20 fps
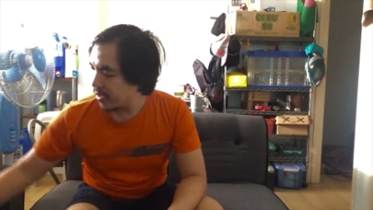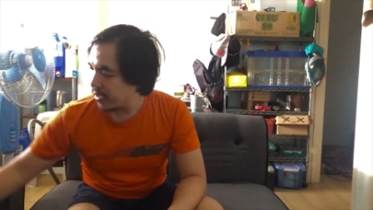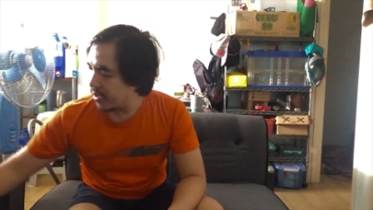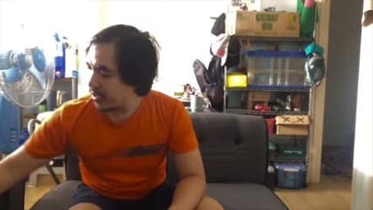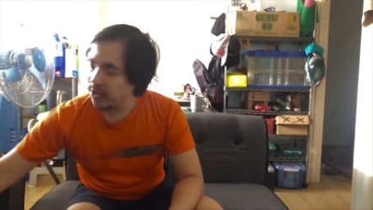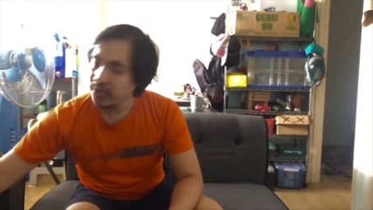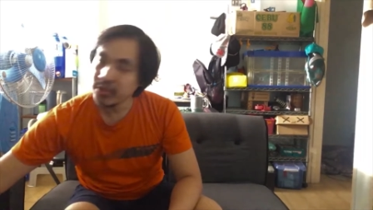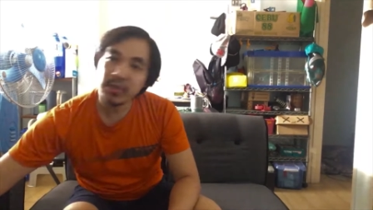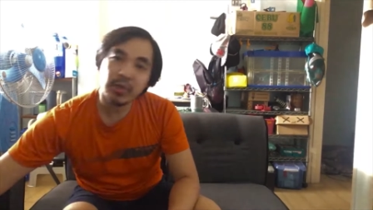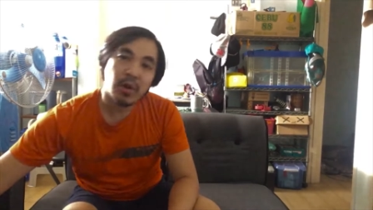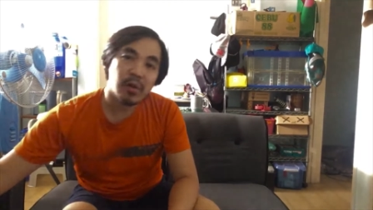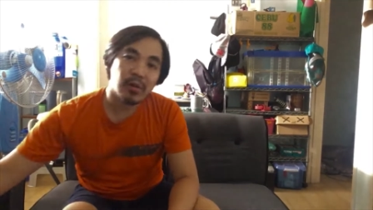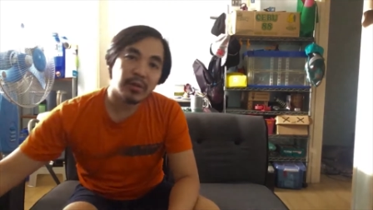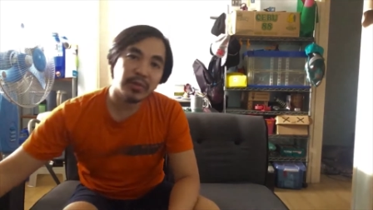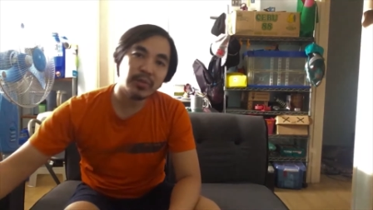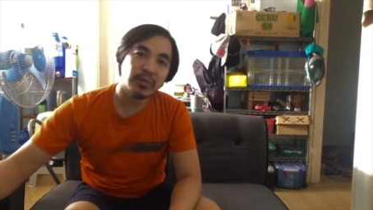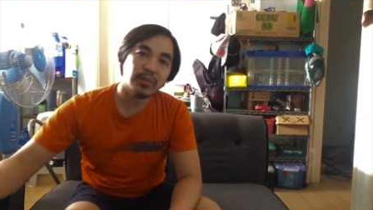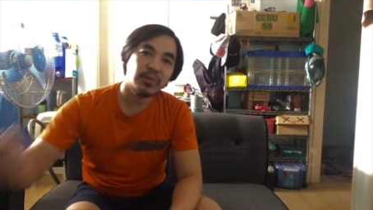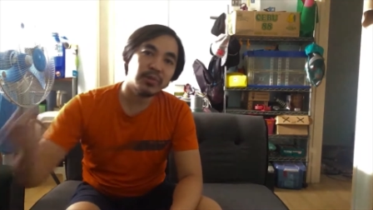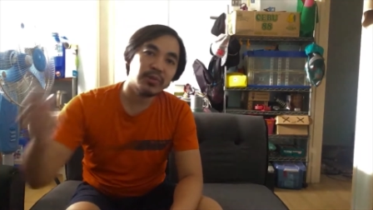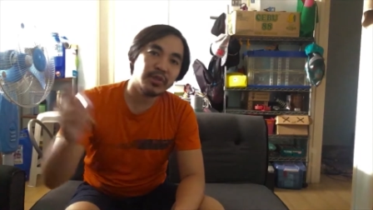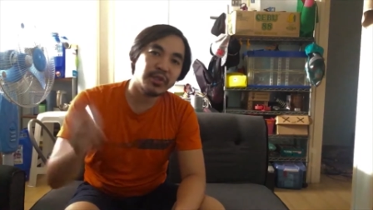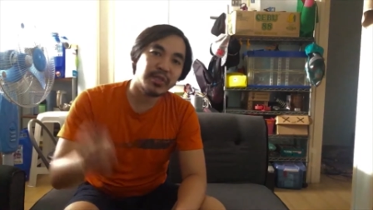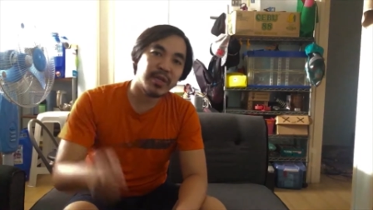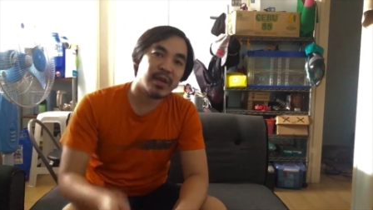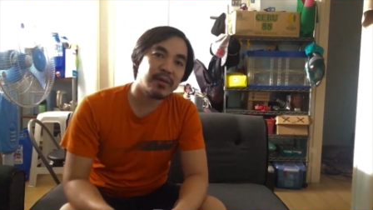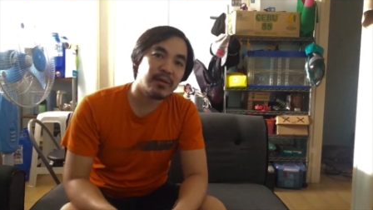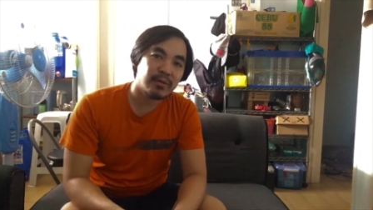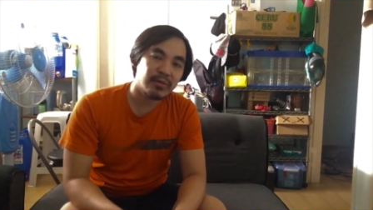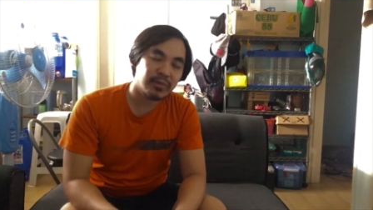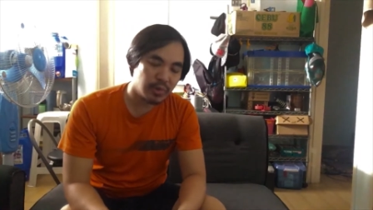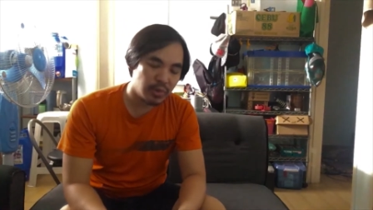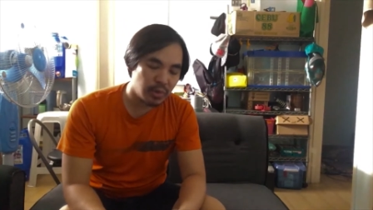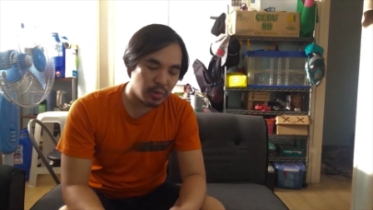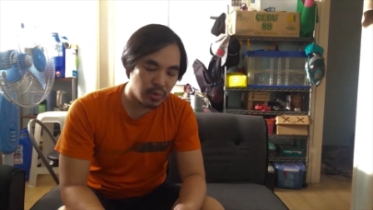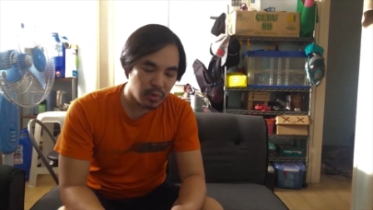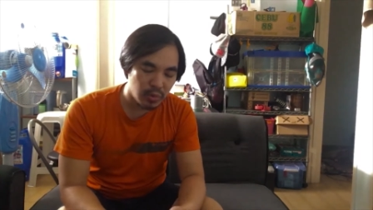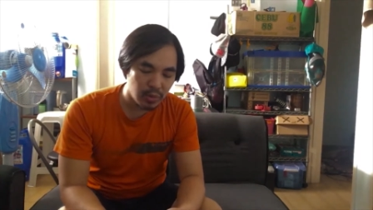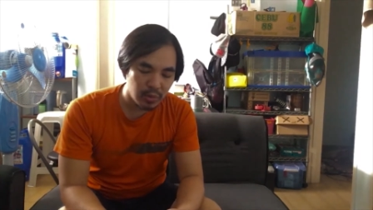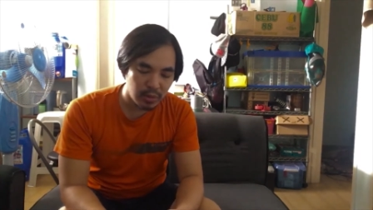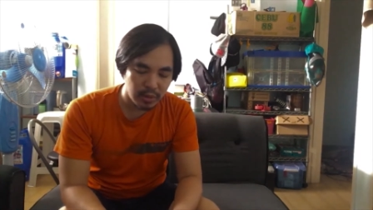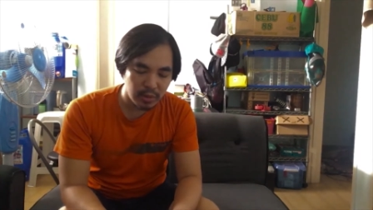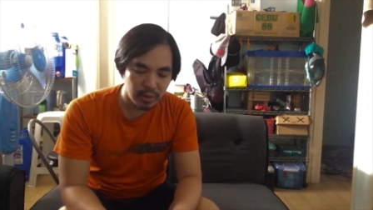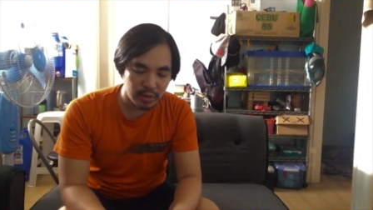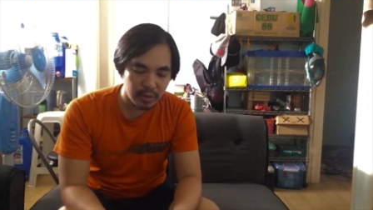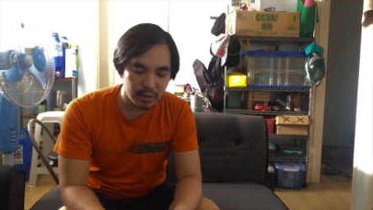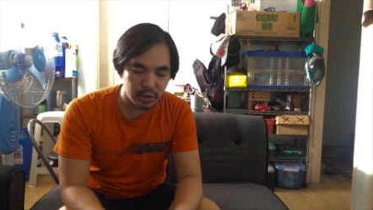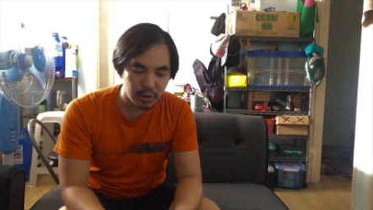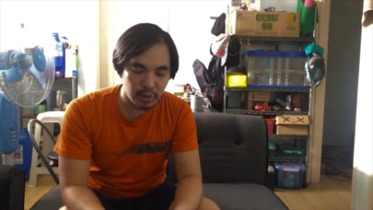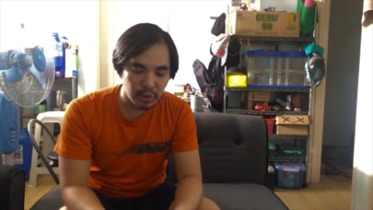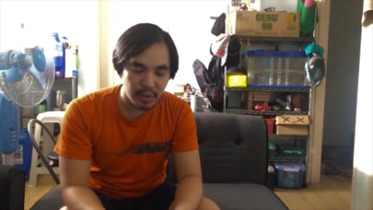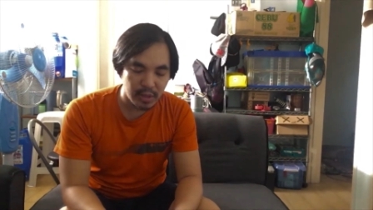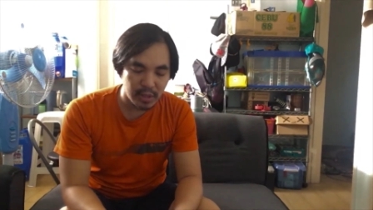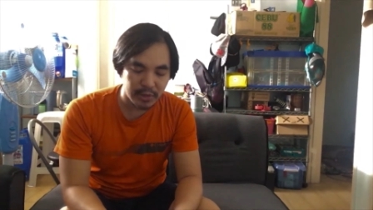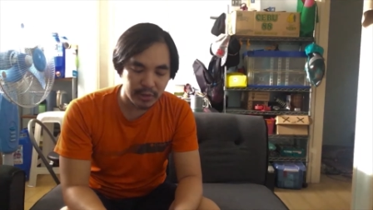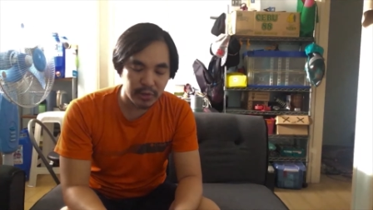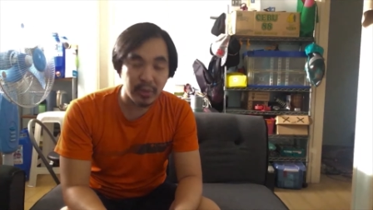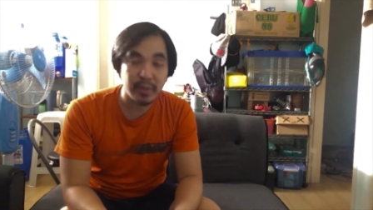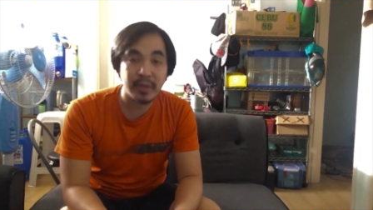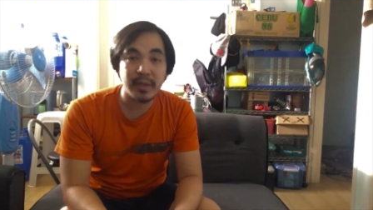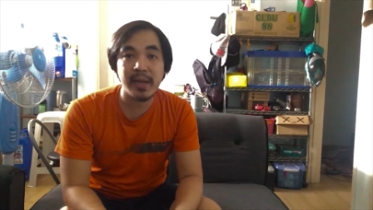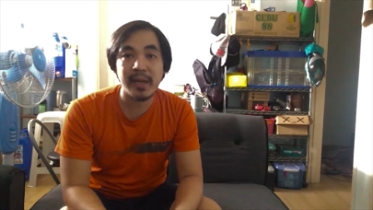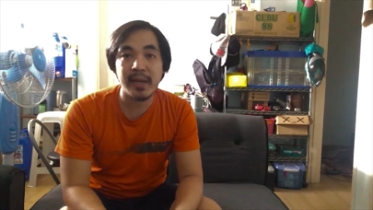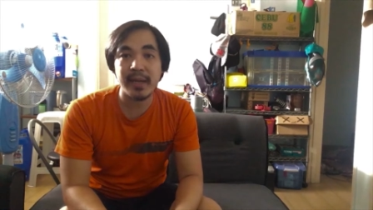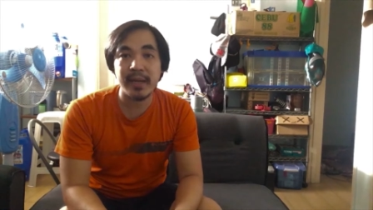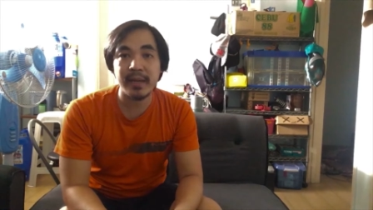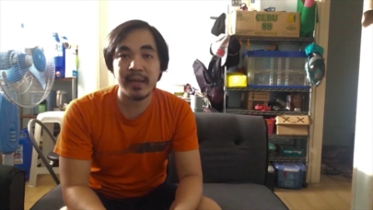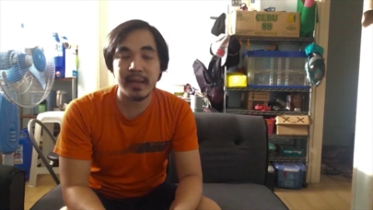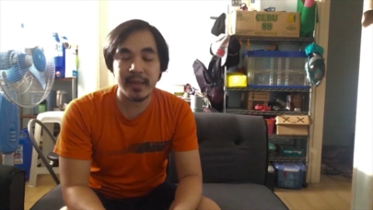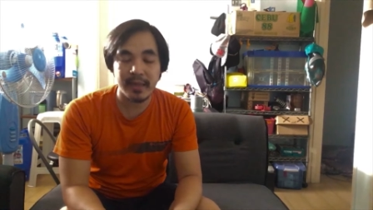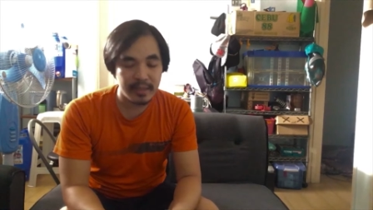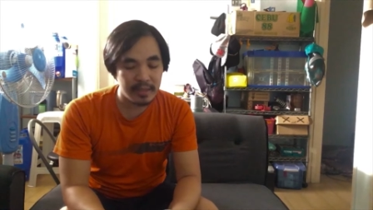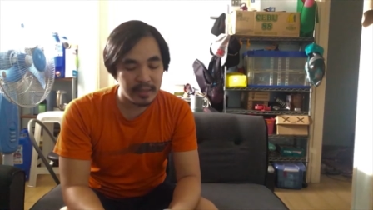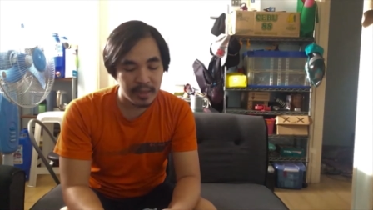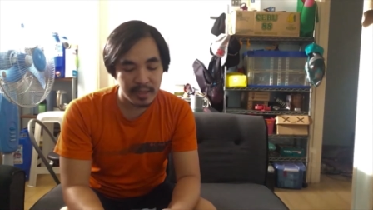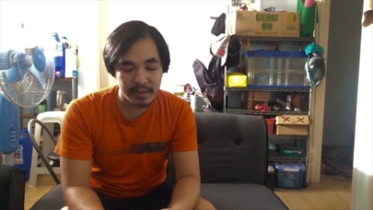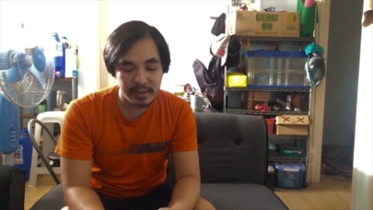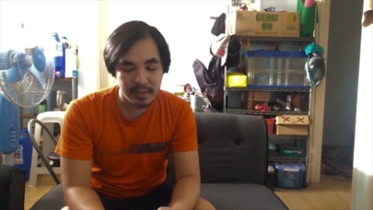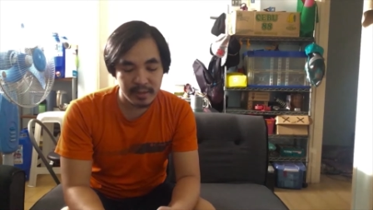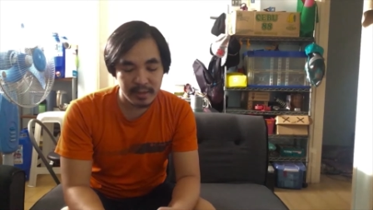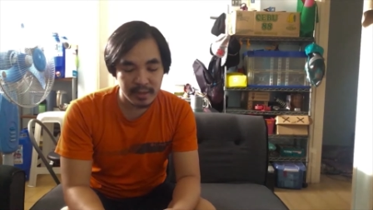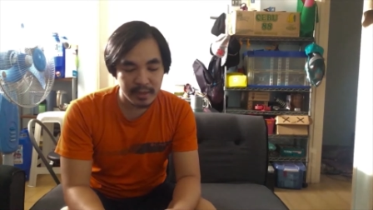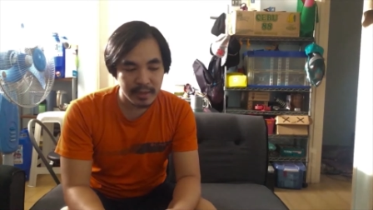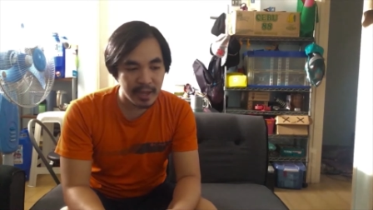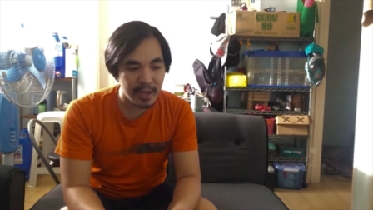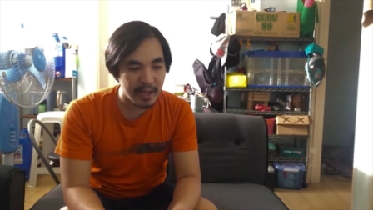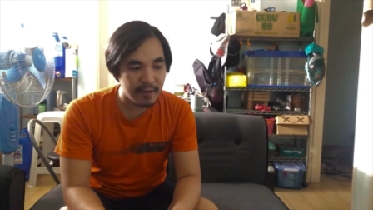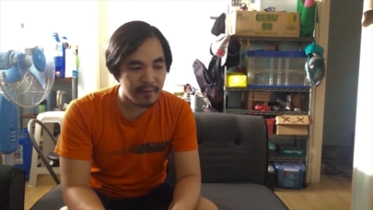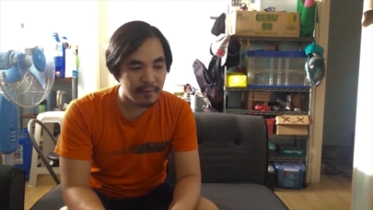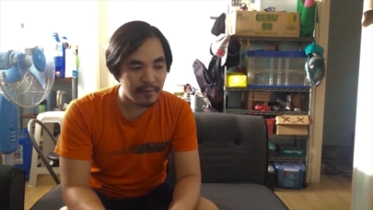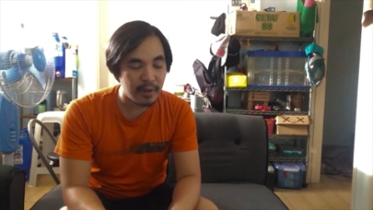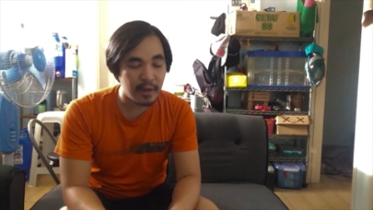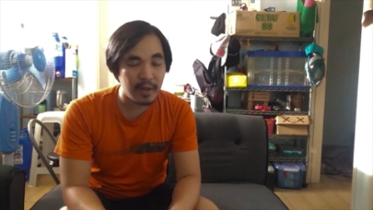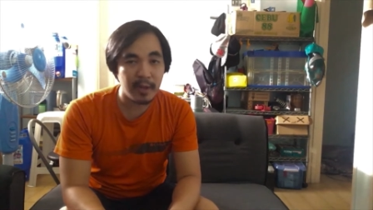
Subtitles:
So also shout out to Jon Alzona. I didn't have